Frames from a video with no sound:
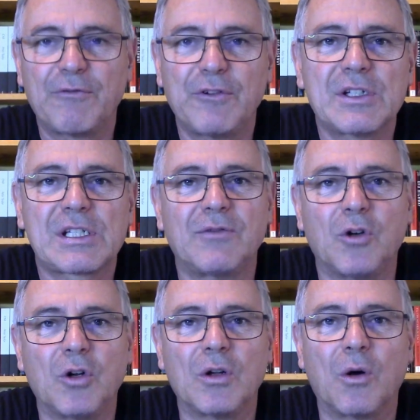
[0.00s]
first of
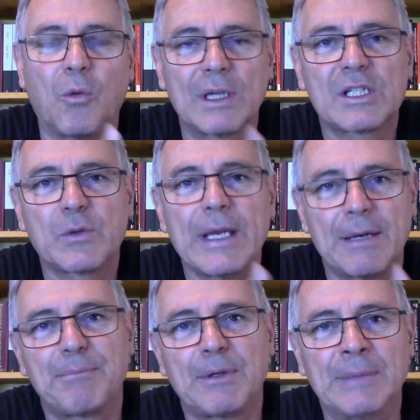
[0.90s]
all, once we
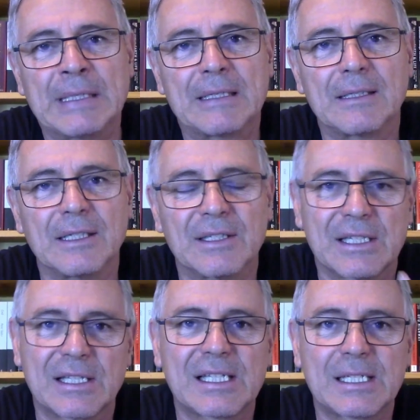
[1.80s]
implement
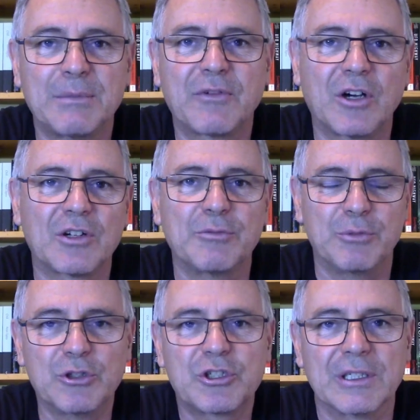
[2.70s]
the system of
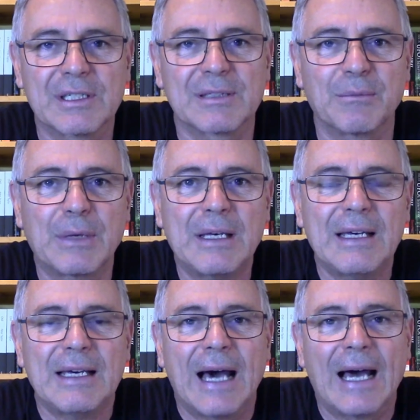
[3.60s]
contributionism
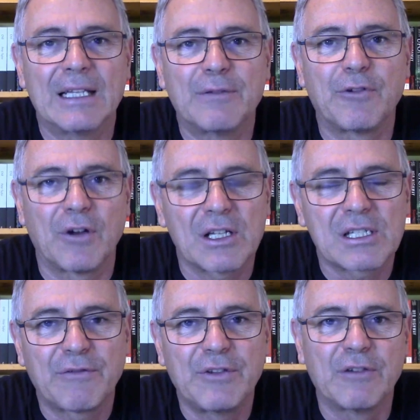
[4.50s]
and the
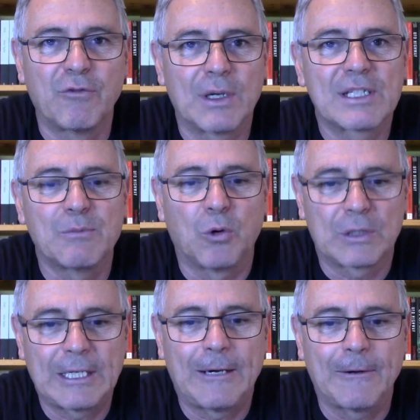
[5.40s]
philosophy of one small
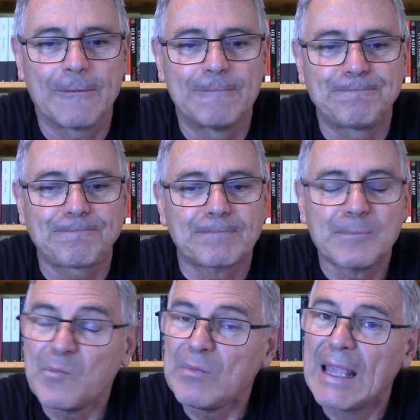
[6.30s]
town,
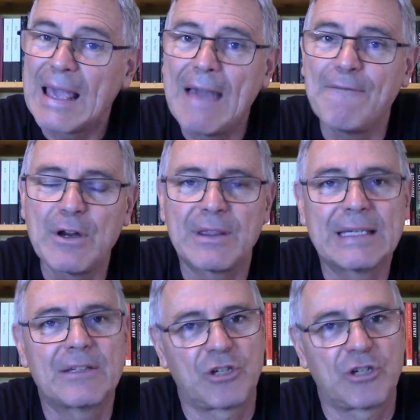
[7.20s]
everything